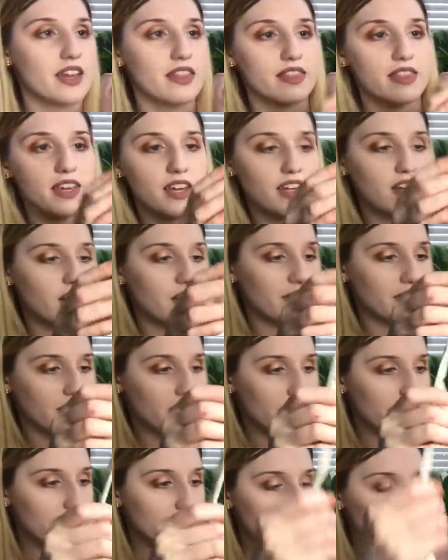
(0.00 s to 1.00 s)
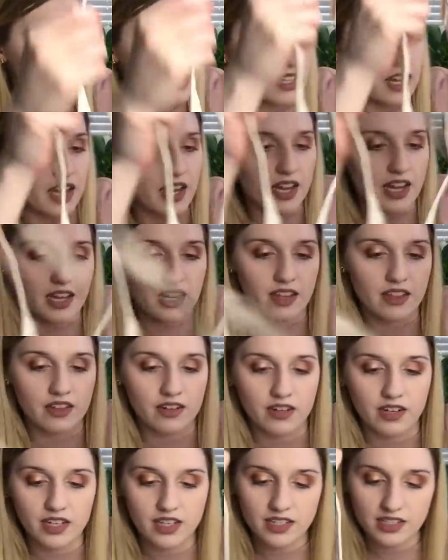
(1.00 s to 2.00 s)
And then on the inside,
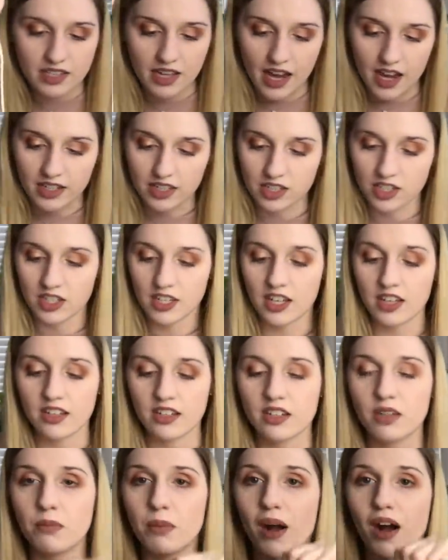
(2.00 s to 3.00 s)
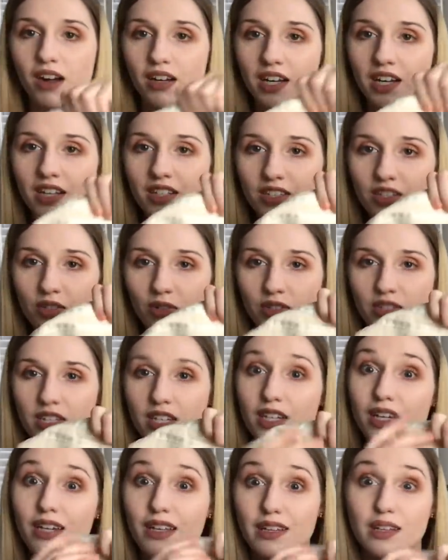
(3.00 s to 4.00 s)
there is actually a little pocket. So it's
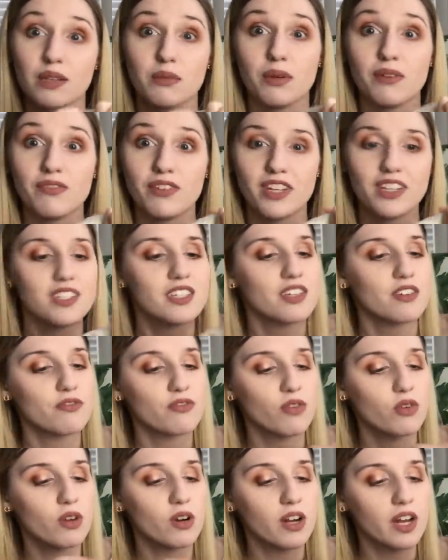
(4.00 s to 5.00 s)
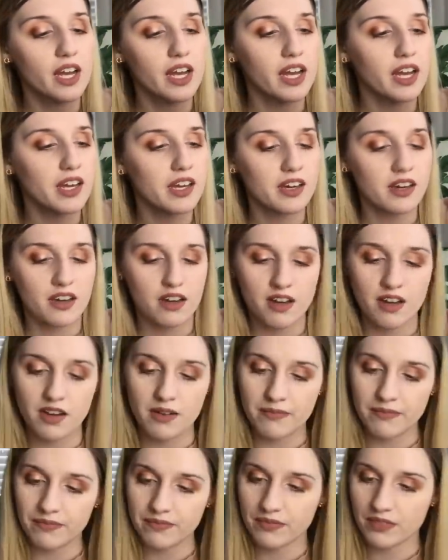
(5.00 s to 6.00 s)
like a little bit fancy for a
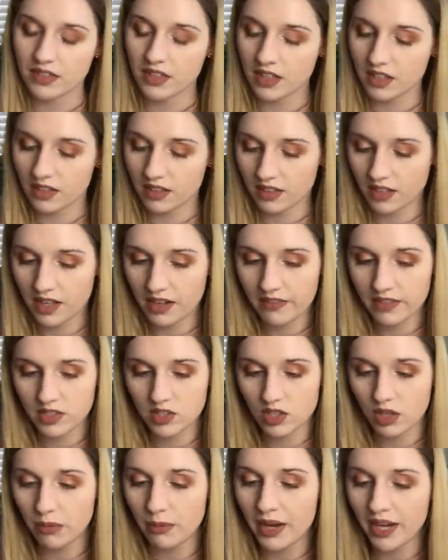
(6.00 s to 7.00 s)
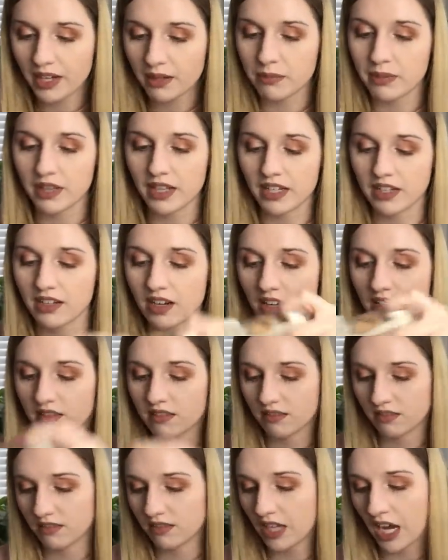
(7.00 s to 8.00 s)
canvas tote bag, but like not
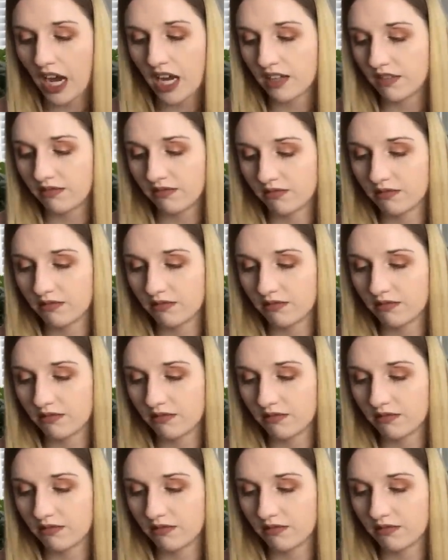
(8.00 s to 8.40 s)
that.